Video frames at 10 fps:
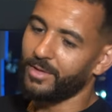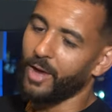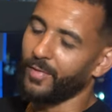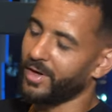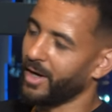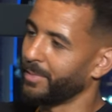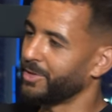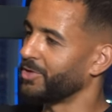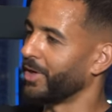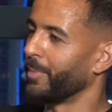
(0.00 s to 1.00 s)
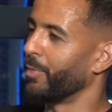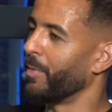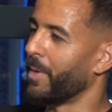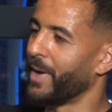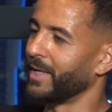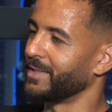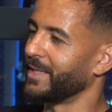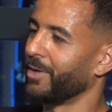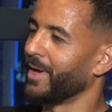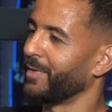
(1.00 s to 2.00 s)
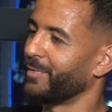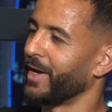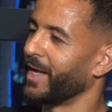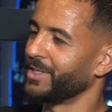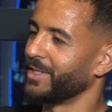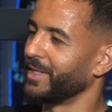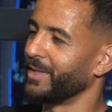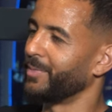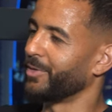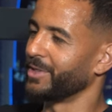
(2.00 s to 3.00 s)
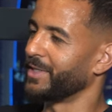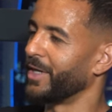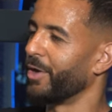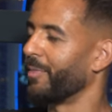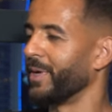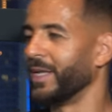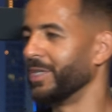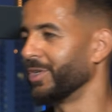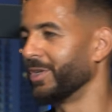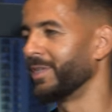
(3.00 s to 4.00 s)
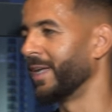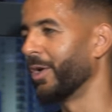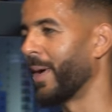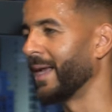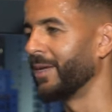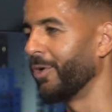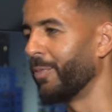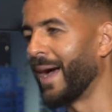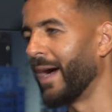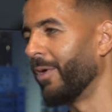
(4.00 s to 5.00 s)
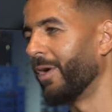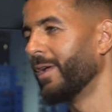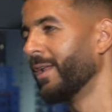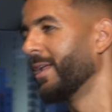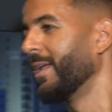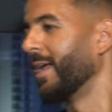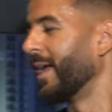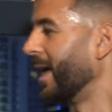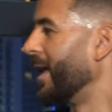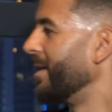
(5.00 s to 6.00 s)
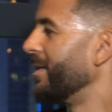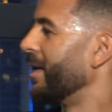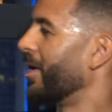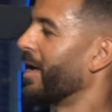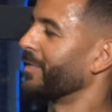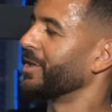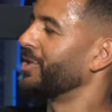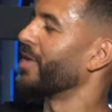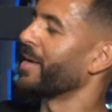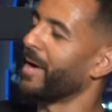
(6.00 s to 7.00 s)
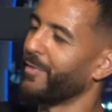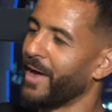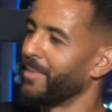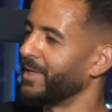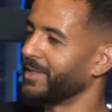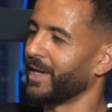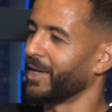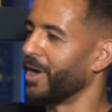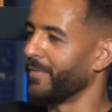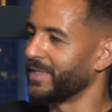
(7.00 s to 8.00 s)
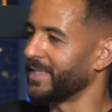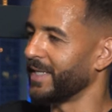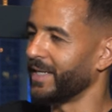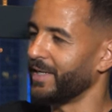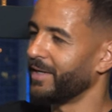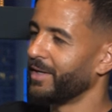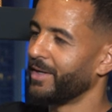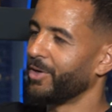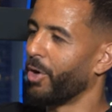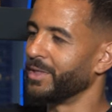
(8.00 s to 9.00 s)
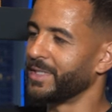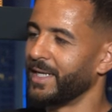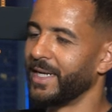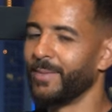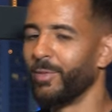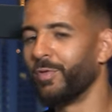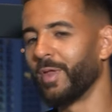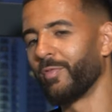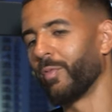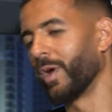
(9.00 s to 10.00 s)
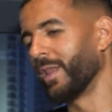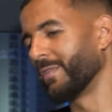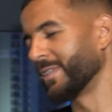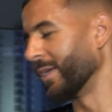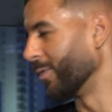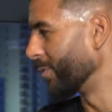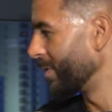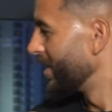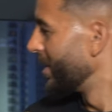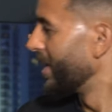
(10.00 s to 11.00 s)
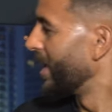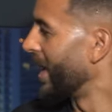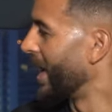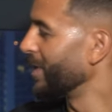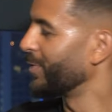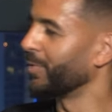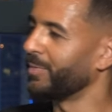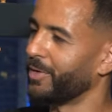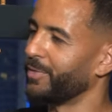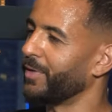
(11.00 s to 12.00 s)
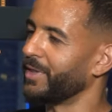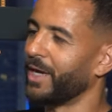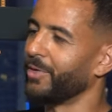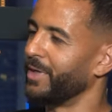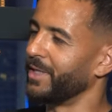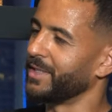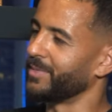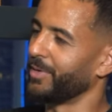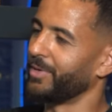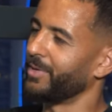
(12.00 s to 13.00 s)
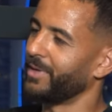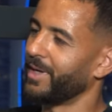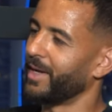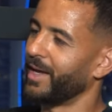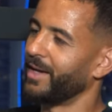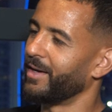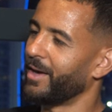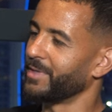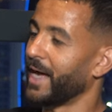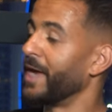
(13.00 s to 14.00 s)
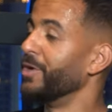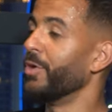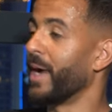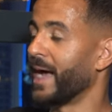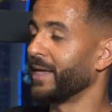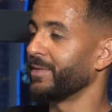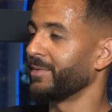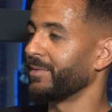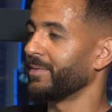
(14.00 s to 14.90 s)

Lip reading: other clubs just trying to pull my pants down like financially because they know I've been injured. They know I had no power. Mm-hmm. And then I'd have to just drag my family to like another city constantly and move them from where they've settled. And I thought, bro, fuck that. I don't need this, bro. And I was like, I knew I had